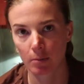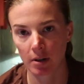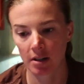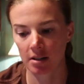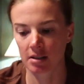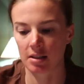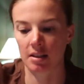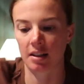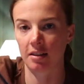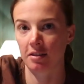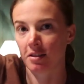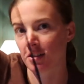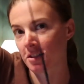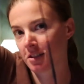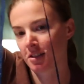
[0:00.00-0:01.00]
airport. Wear it as a
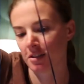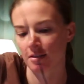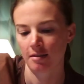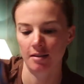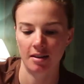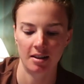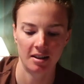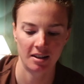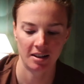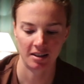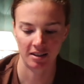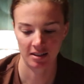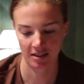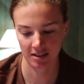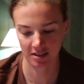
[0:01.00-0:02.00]
necklace.
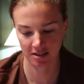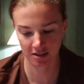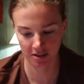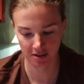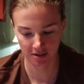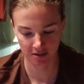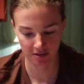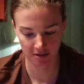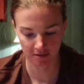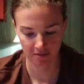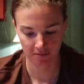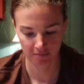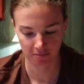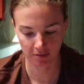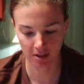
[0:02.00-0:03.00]
It's just...
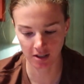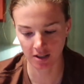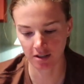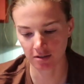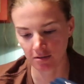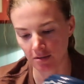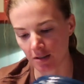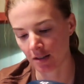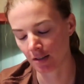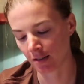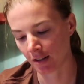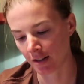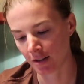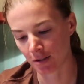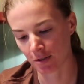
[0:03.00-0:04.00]
really cute. You got
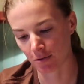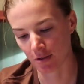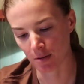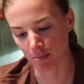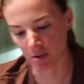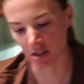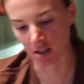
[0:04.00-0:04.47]
Lady and the Tramp